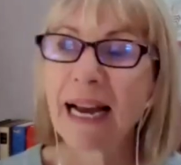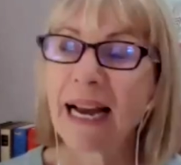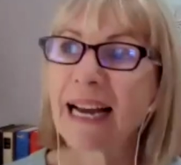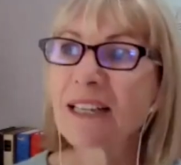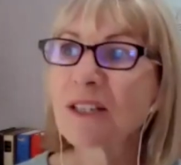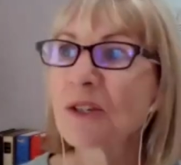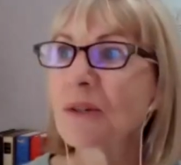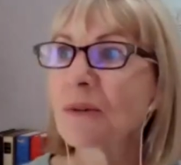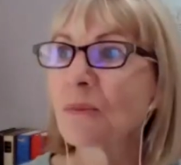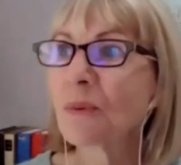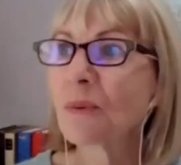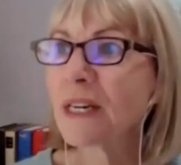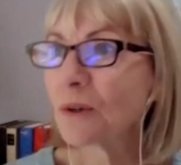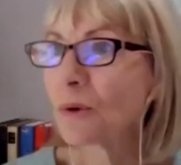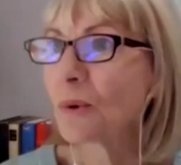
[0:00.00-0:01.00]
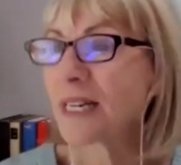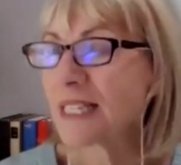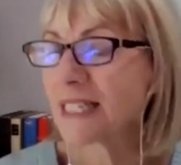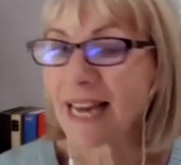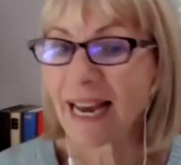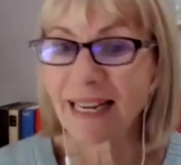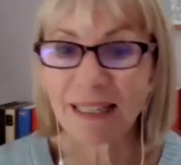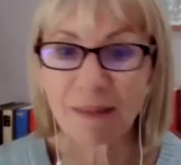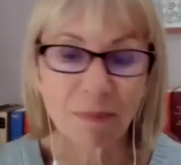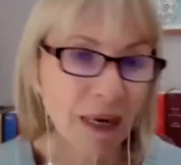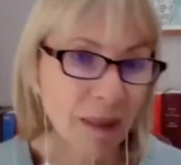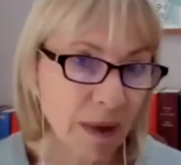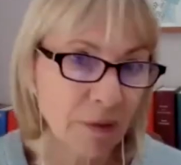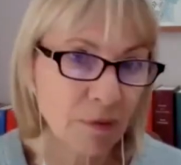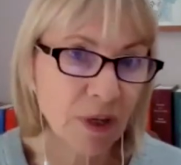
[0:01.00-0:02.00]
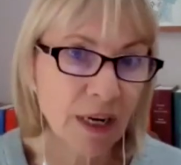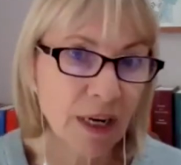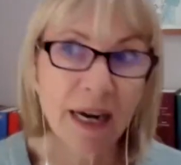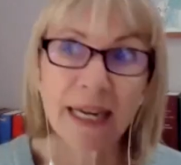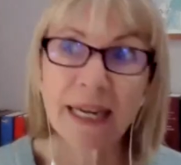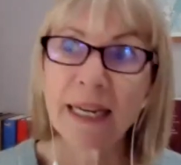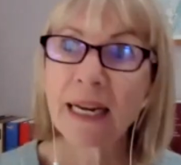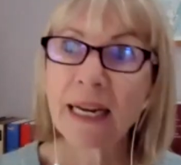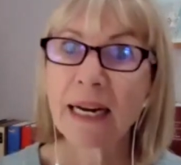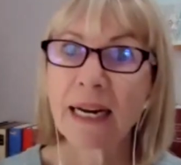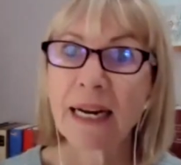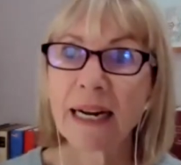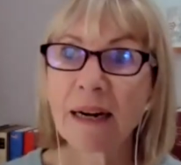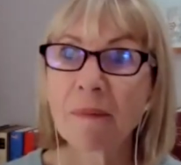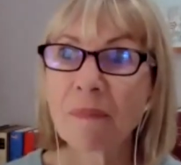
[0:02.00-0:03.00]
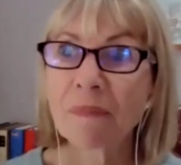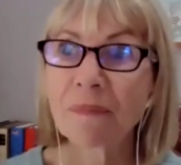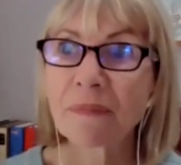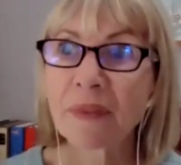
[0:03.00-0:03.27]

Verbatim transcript: And we had always said, my mother and I, um,